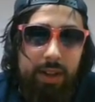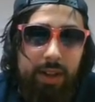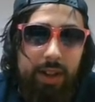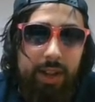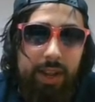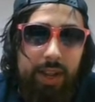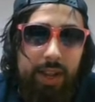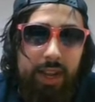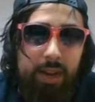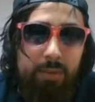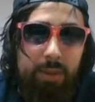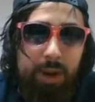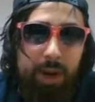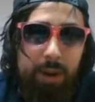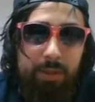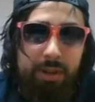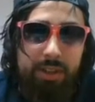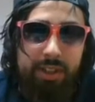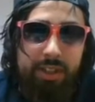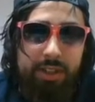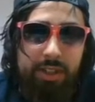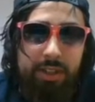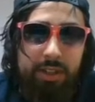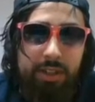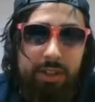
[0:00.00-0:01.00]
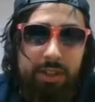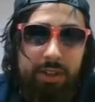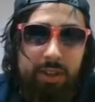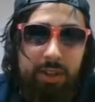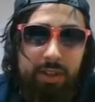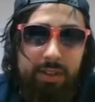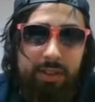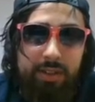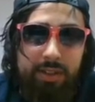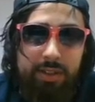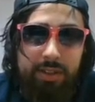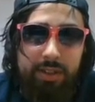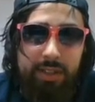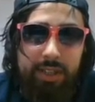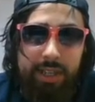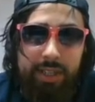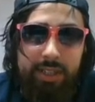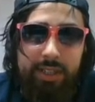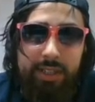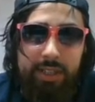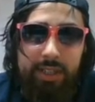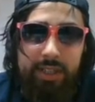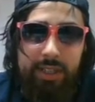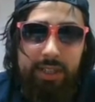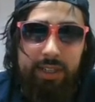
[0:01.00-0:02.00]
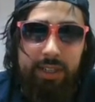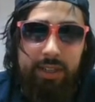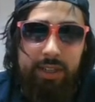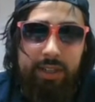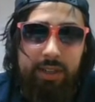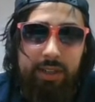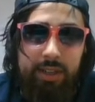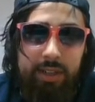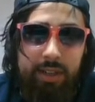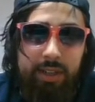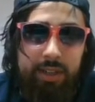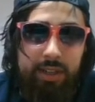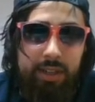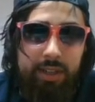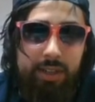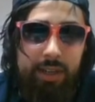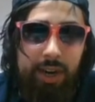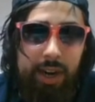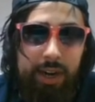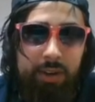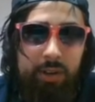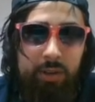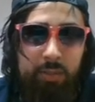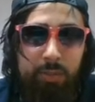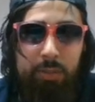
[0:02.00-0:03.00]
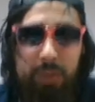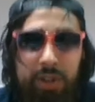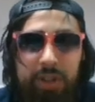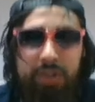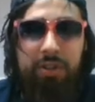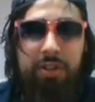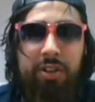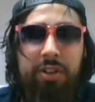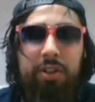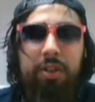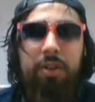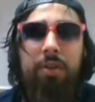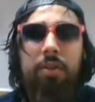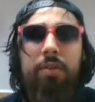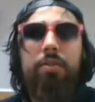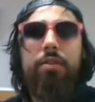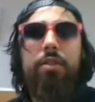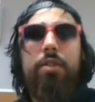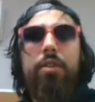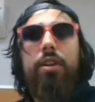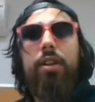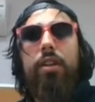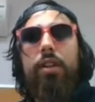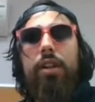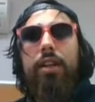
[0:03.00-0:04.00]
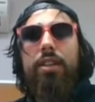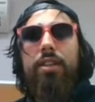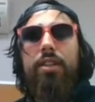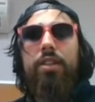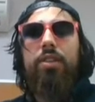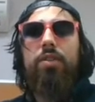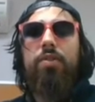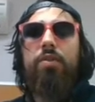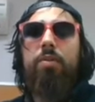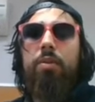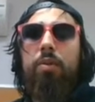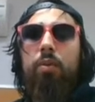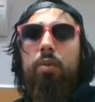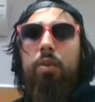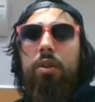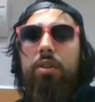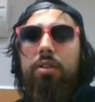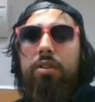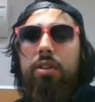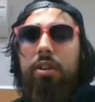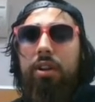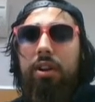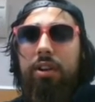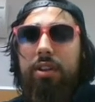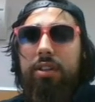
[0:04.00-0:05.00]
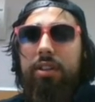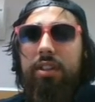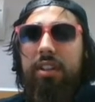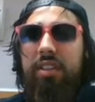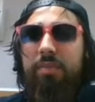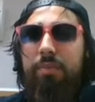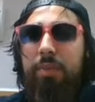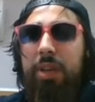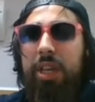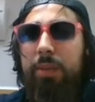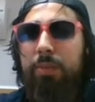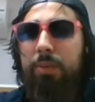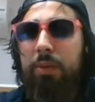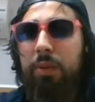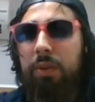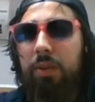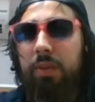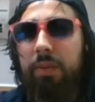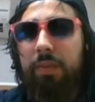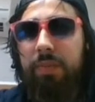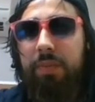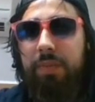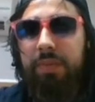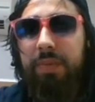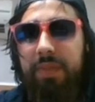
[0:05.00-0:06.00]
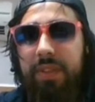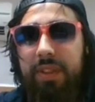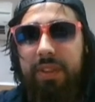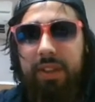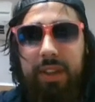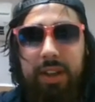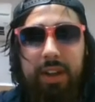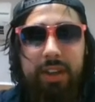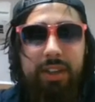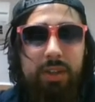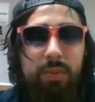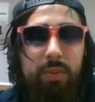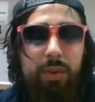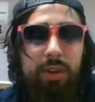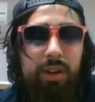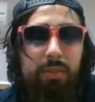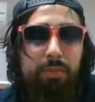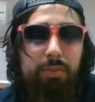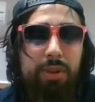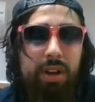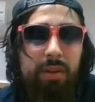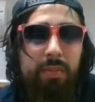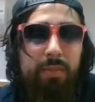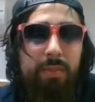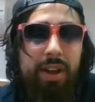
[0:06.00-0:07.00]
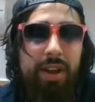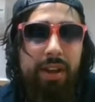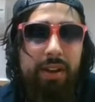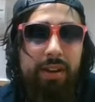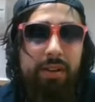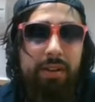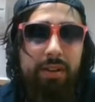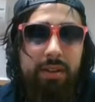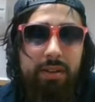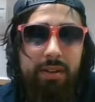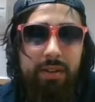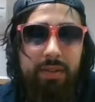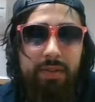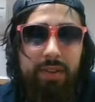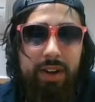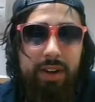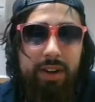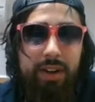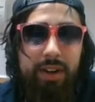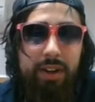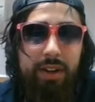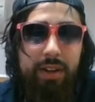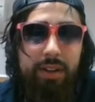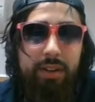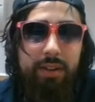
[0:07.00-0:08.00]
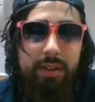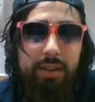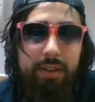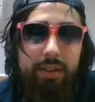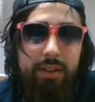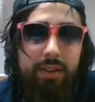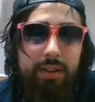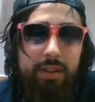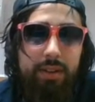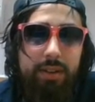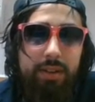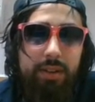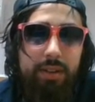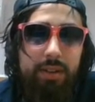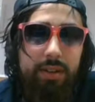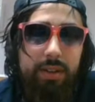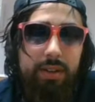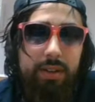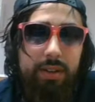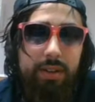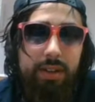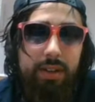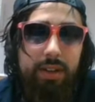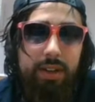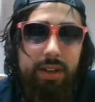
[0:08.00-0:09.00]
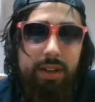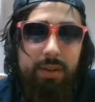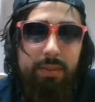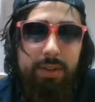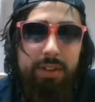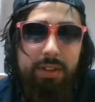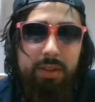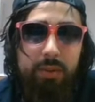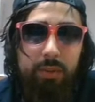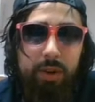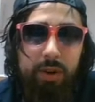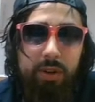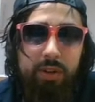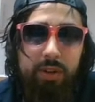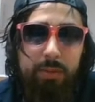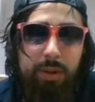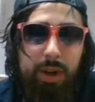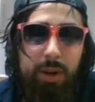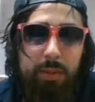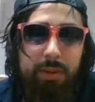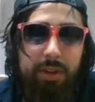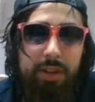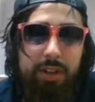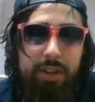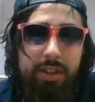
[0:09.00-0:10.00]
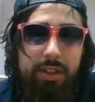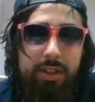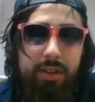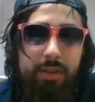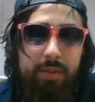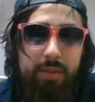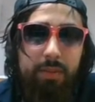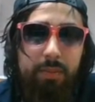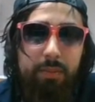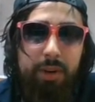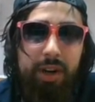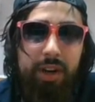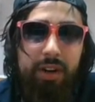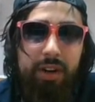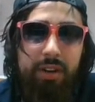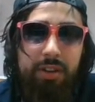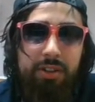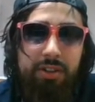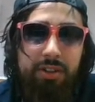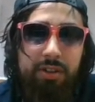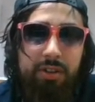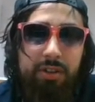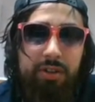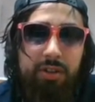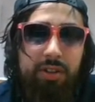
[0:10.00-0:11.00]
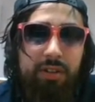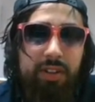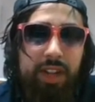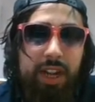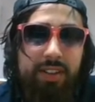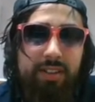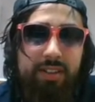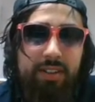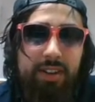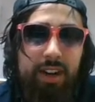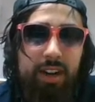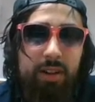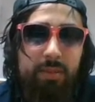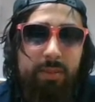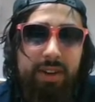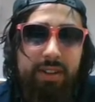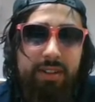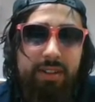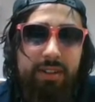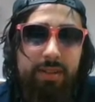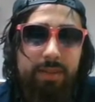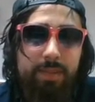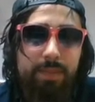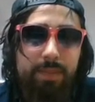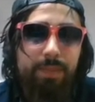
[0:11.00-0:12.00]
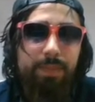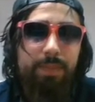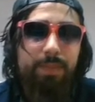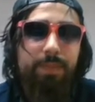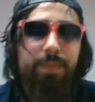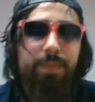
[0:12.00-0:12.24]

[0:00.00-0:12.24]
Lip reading: And published in 2016, titled Blue Zones: Lessons from the World's Longest Lived People. I just went on PubMed to find it. This is where it was published, American Journal of Lifestyle Medicine.